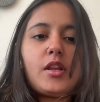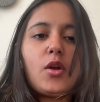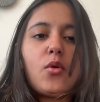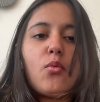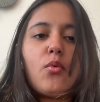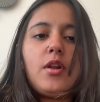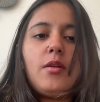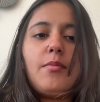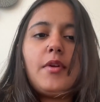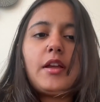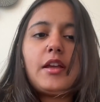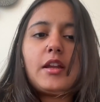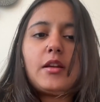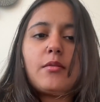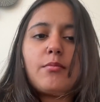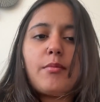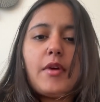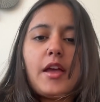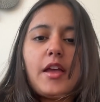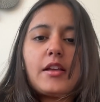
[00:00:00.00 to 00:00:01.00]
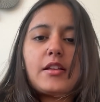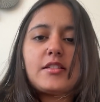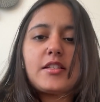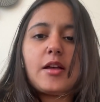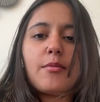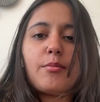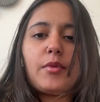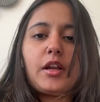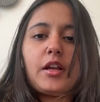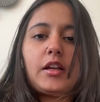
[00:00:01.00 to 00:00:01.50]
We'll begin by
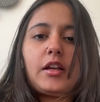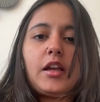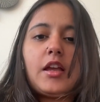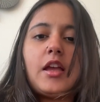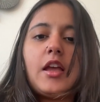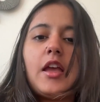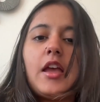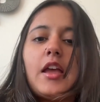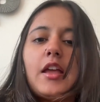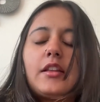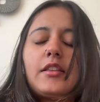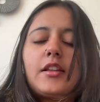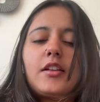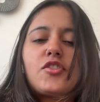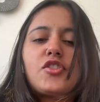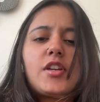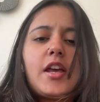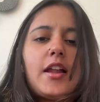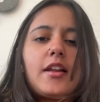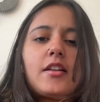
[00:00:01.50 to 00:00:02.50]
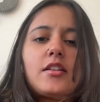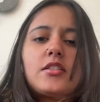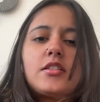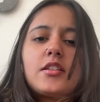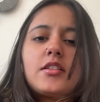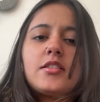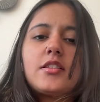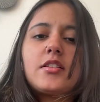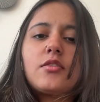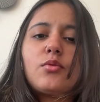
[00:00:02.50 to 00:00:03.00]
examining the
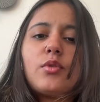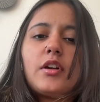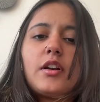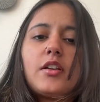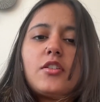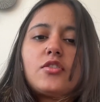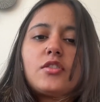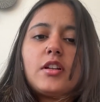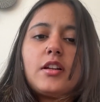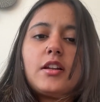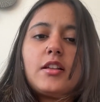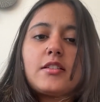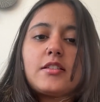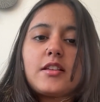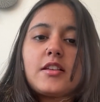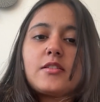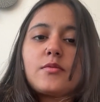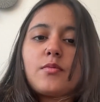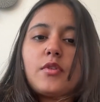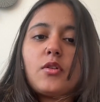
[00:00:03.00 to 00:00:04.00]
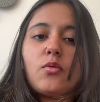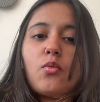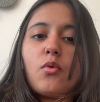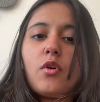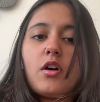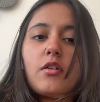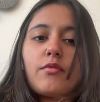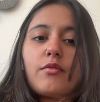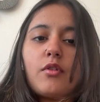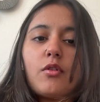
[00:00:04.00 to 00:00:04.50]
challenges in traditional assessment
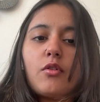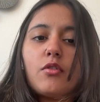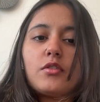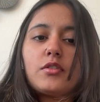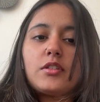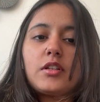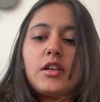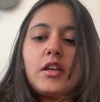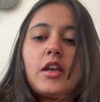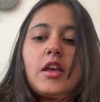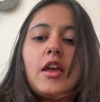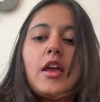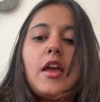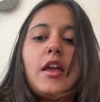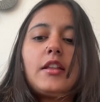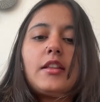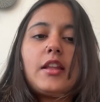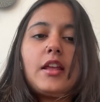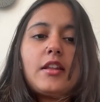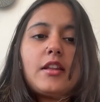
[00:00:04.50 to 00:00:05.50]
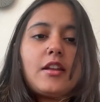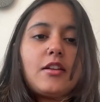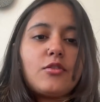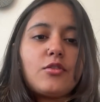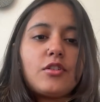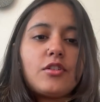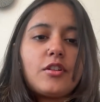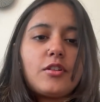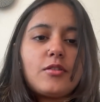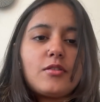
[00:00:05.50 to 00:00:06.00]
workflows, then
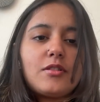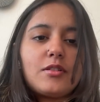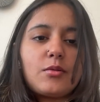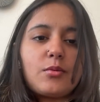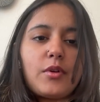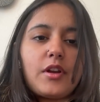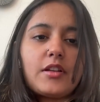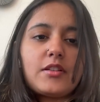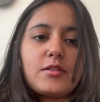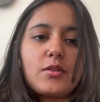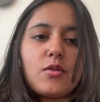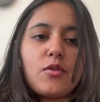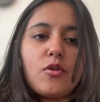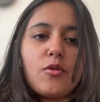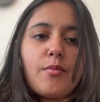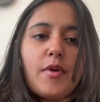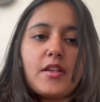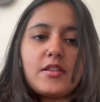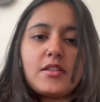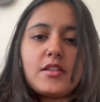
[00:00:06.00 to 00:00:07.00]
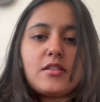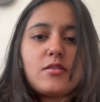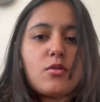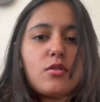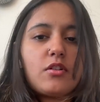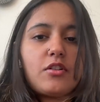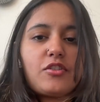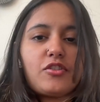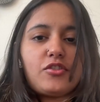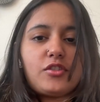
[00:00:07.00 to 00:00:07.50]
introduce Gradescope as a
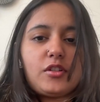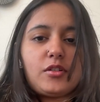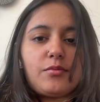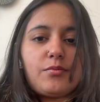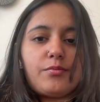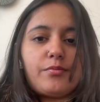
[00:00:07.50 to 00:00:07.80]
solution.